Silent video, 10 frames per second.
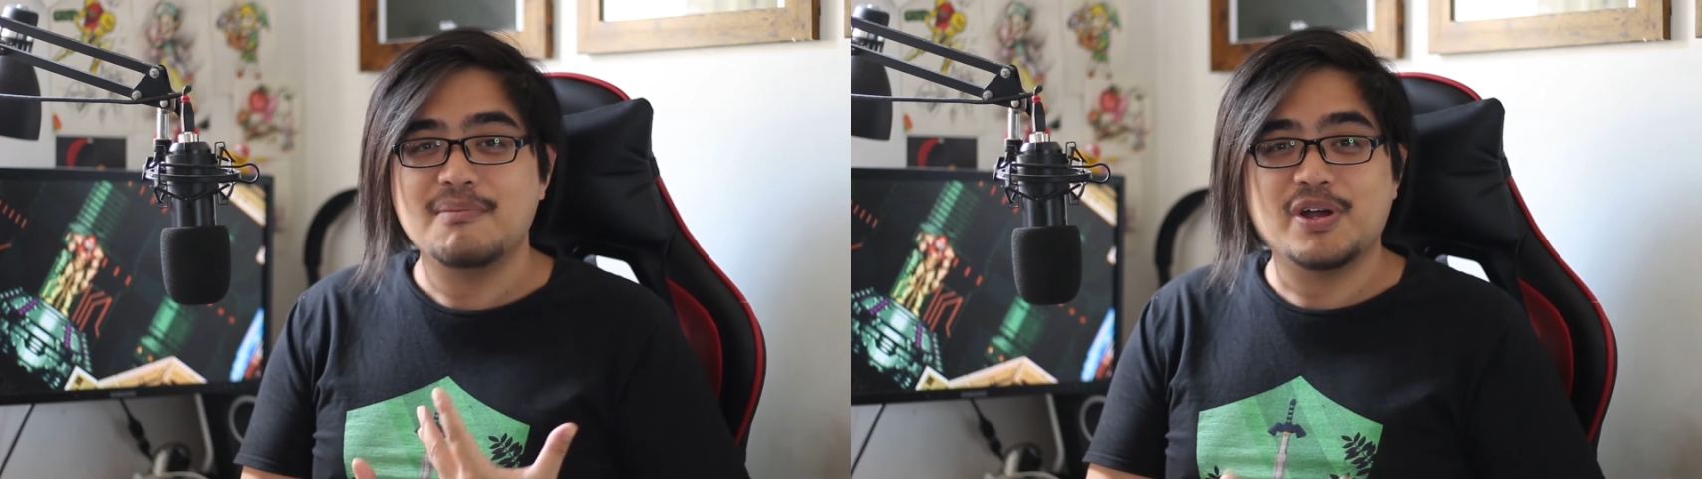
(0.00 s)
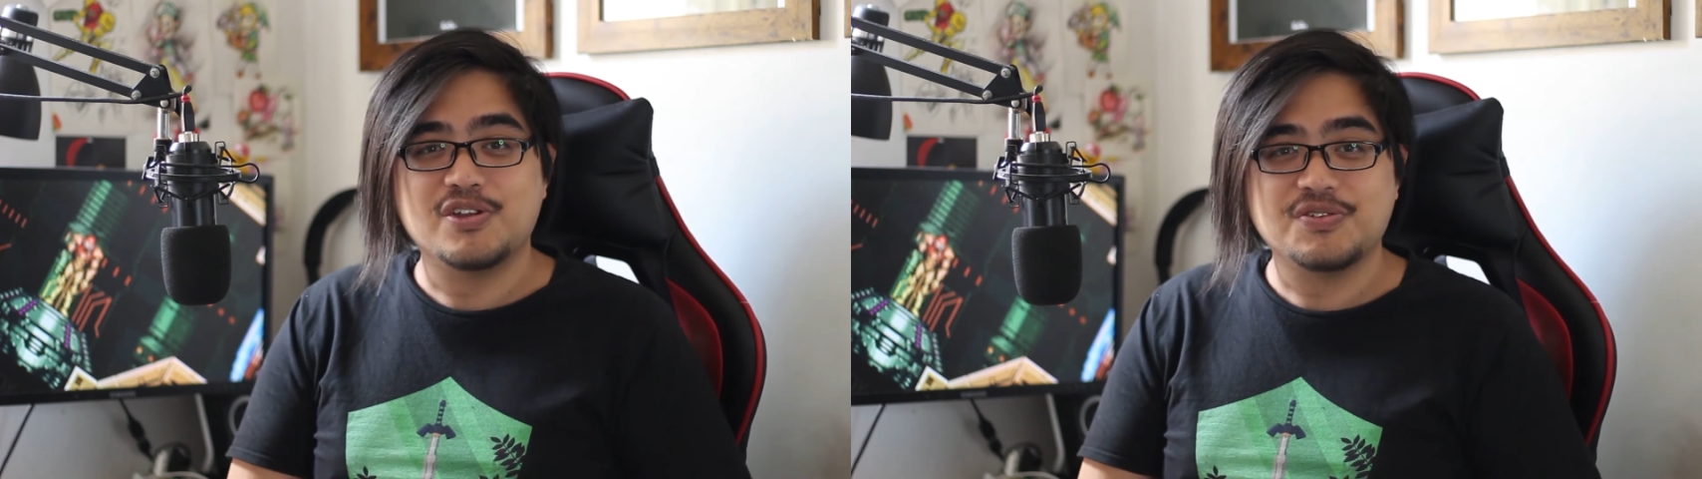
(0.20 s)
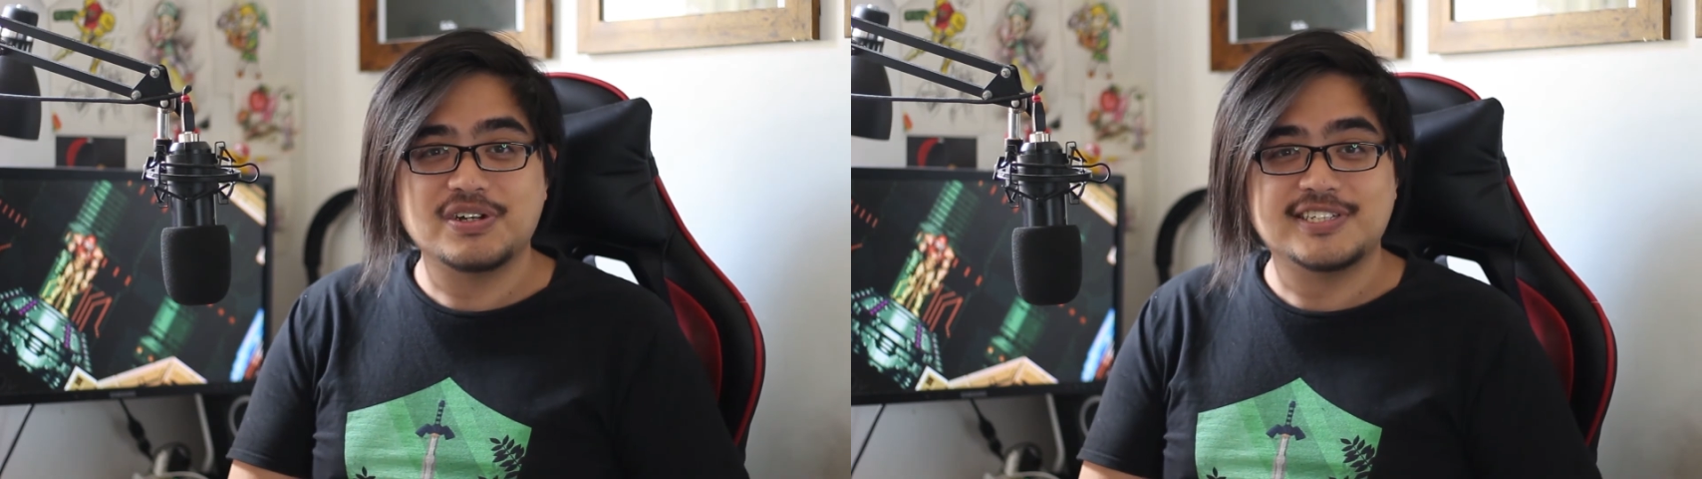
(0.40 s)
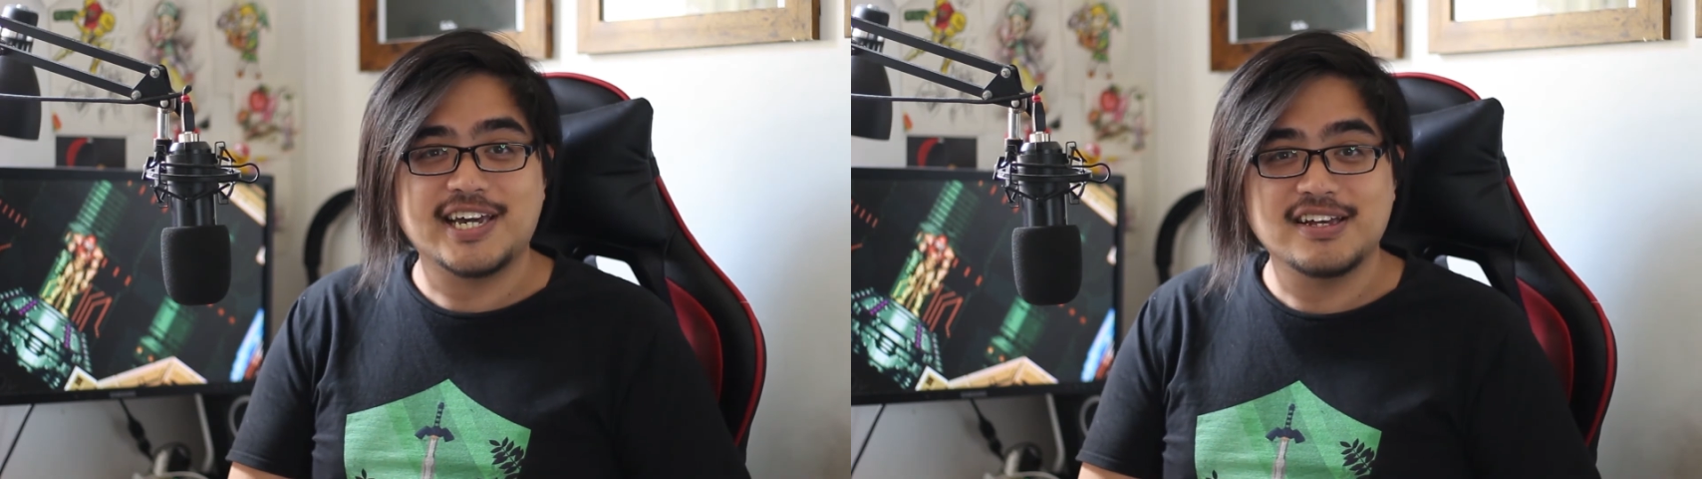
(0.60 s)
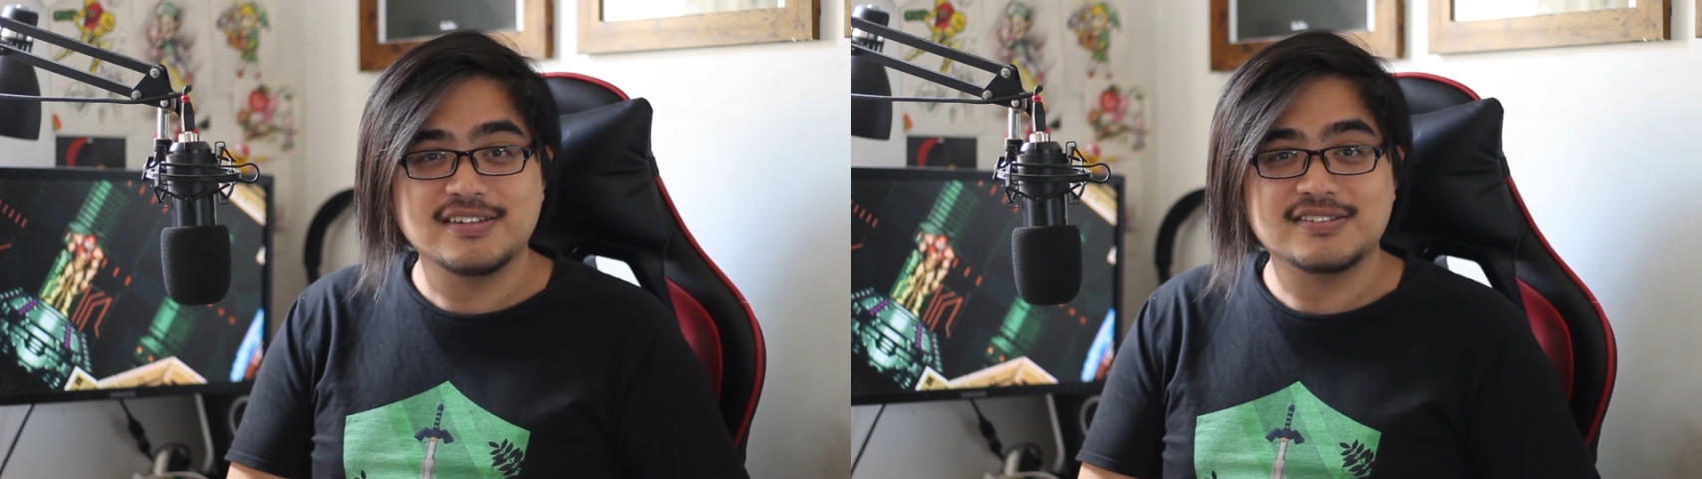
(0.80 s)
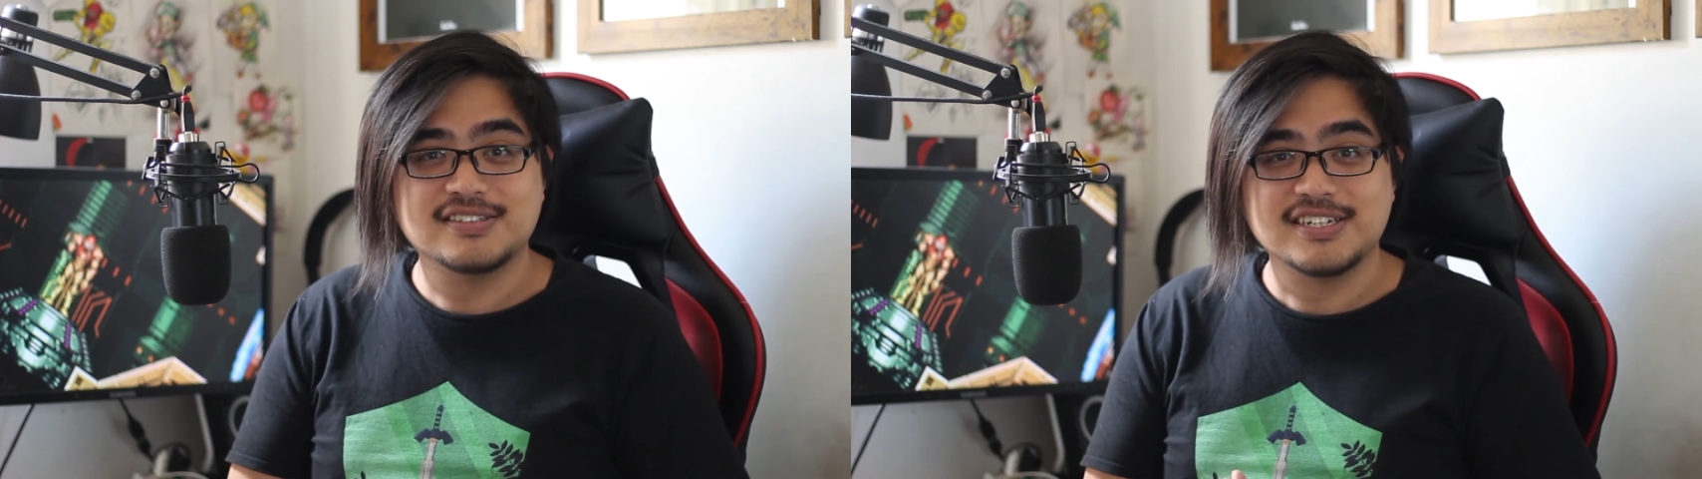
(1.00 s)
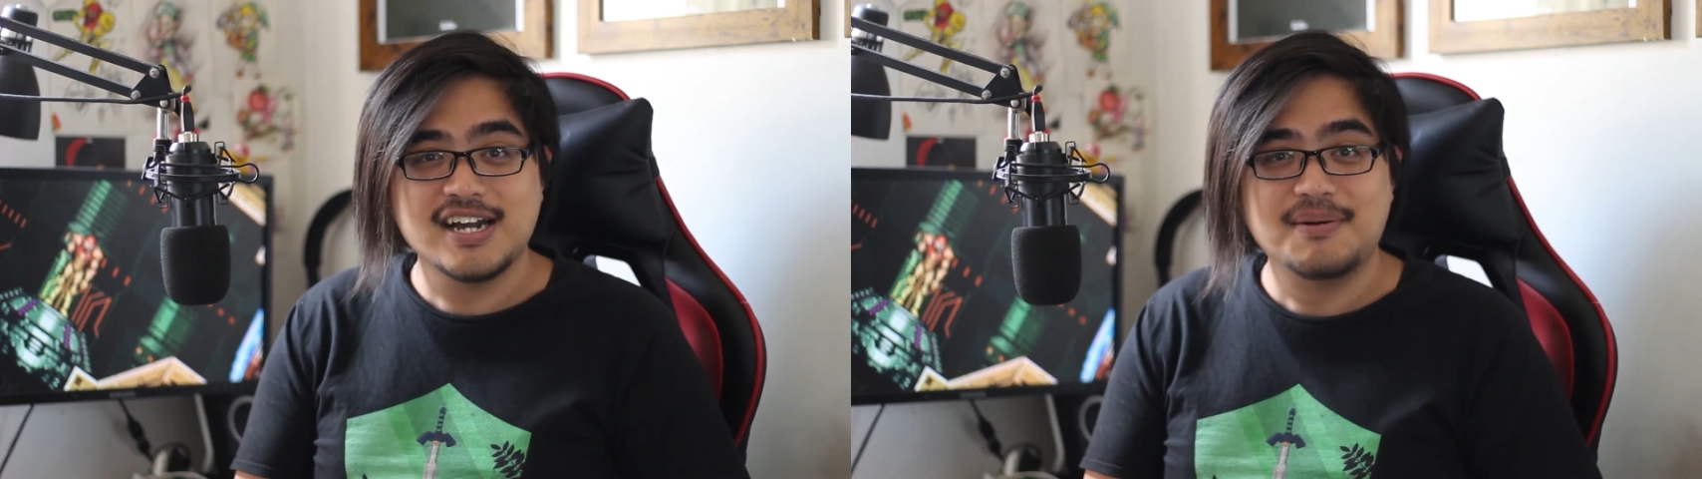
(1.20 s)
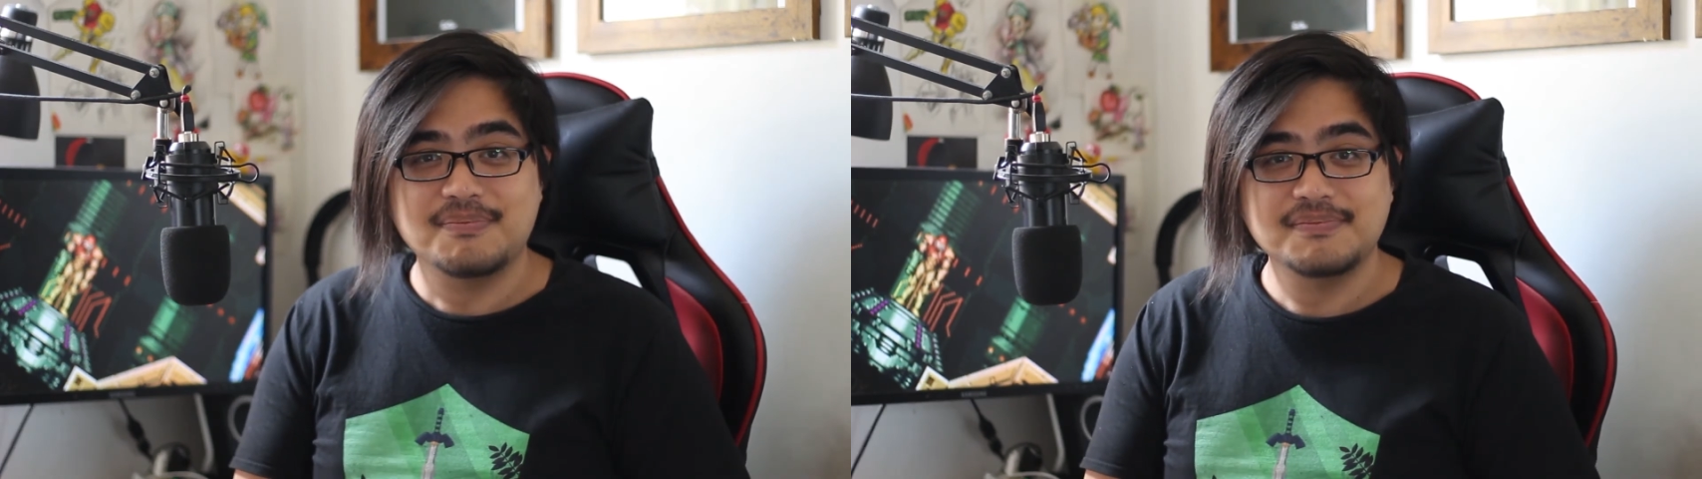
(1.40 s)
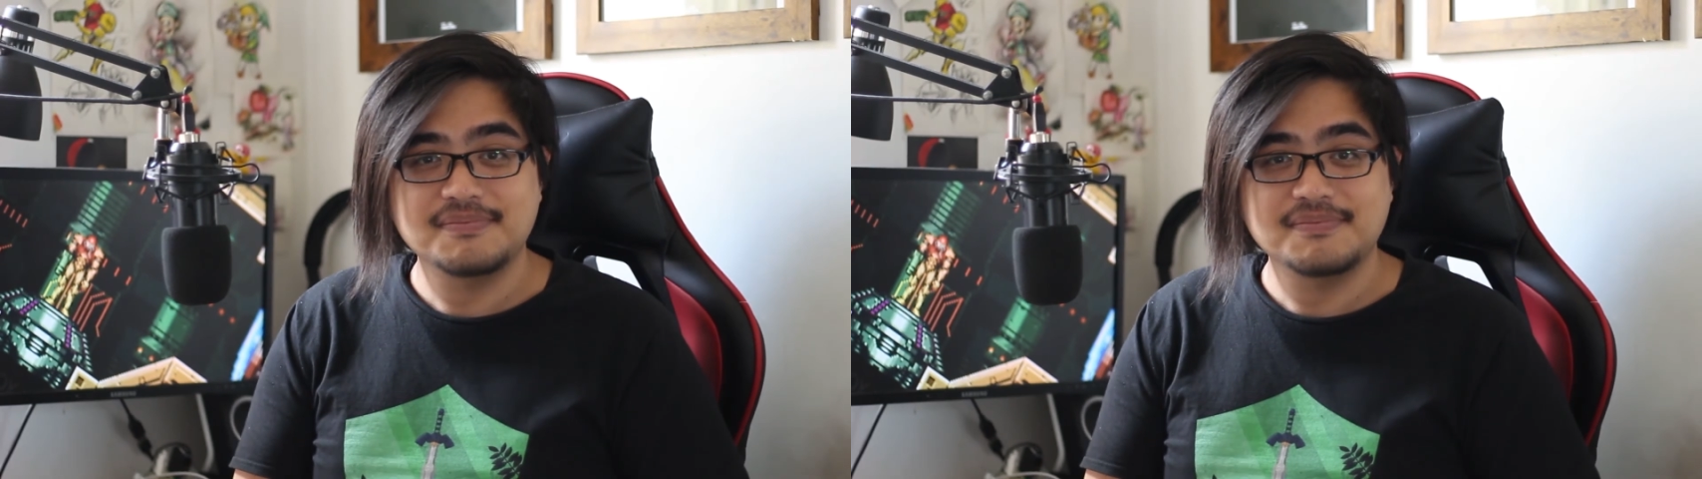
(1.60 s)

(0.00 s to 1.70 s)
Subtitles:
Metroid tales to come.